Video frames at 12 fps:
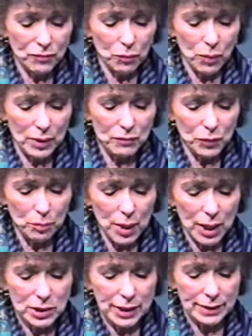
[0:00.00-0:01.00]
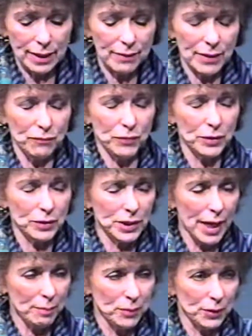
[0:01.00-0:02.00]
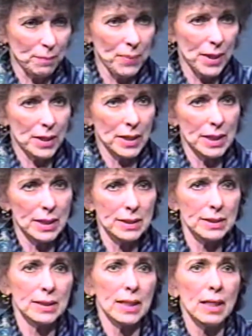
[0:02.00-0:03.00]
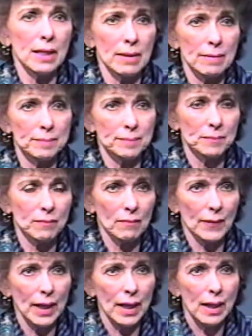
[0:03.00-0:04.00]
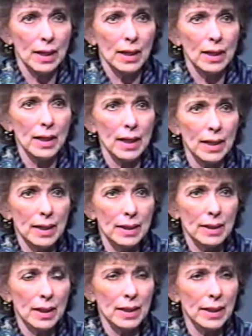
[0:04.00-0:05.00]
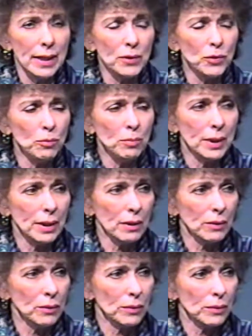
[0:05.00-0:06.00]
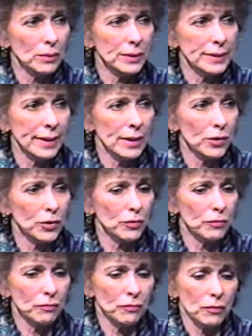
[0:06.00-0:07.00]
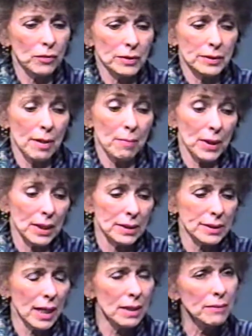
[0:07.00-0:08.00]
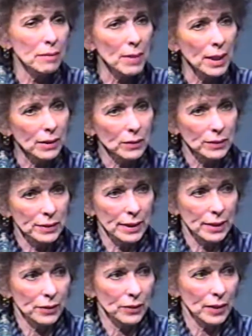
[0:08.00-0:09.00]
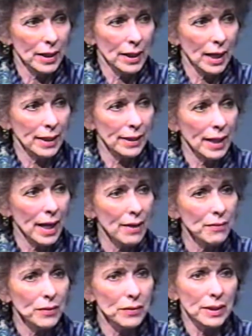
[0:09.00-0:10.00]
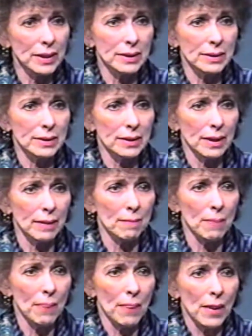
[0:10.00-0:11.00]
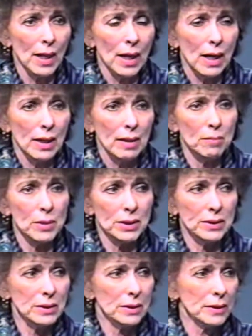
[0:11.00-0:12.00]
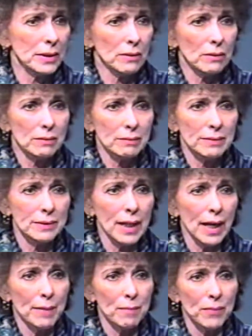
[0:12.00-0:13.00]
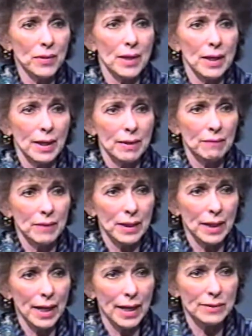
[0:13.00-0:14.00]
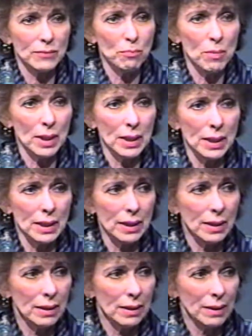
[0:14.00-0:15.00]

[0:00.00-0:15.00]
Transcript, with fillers: for one of your projects, I think, for your chapter. There is um, a, an ecumenical center for something. It's out at the medical center, and I gather it's um, a ministerial type thing that has many,